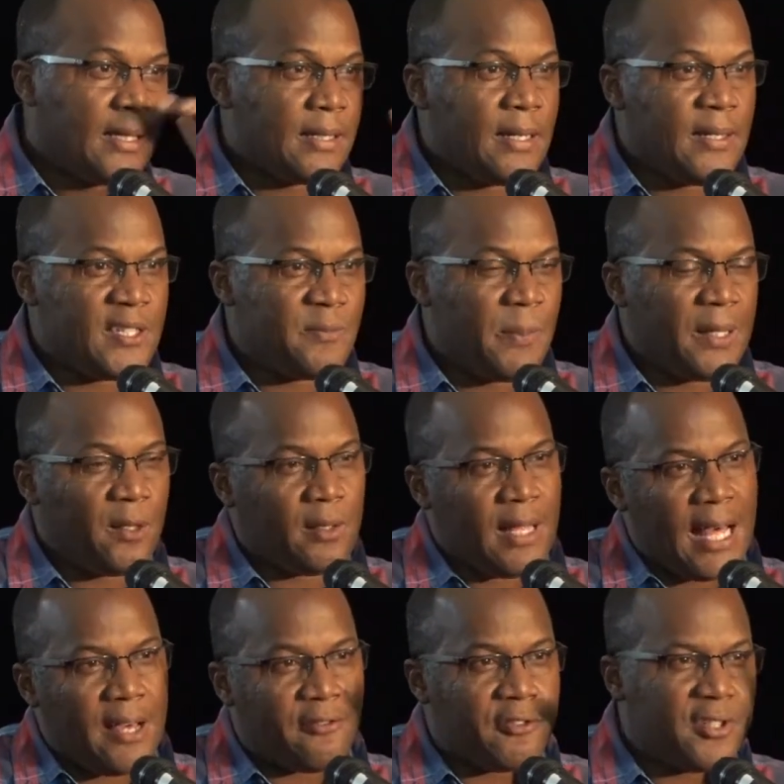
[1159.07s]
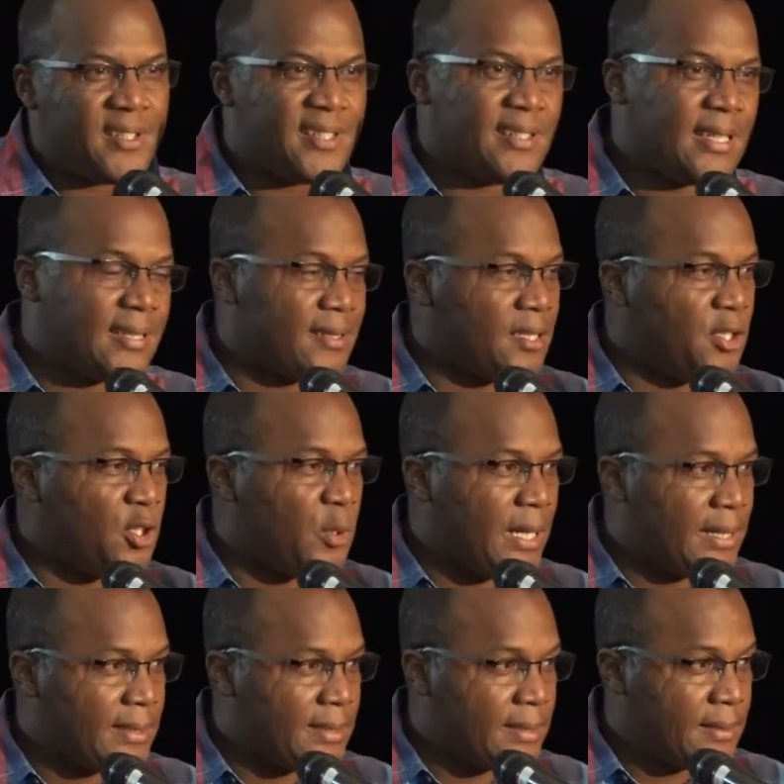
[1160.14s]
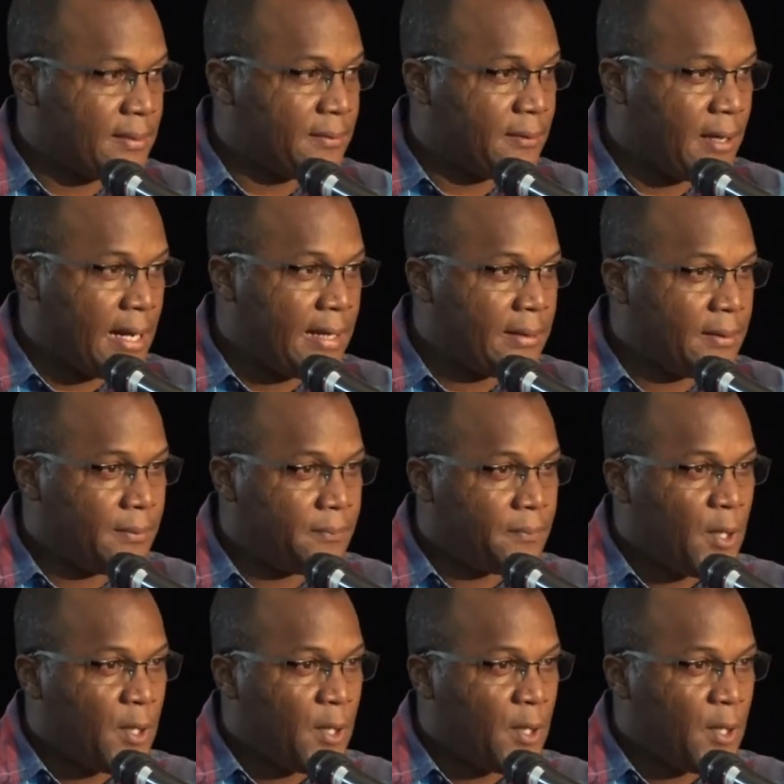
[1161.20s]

They spend on average 60 US, right?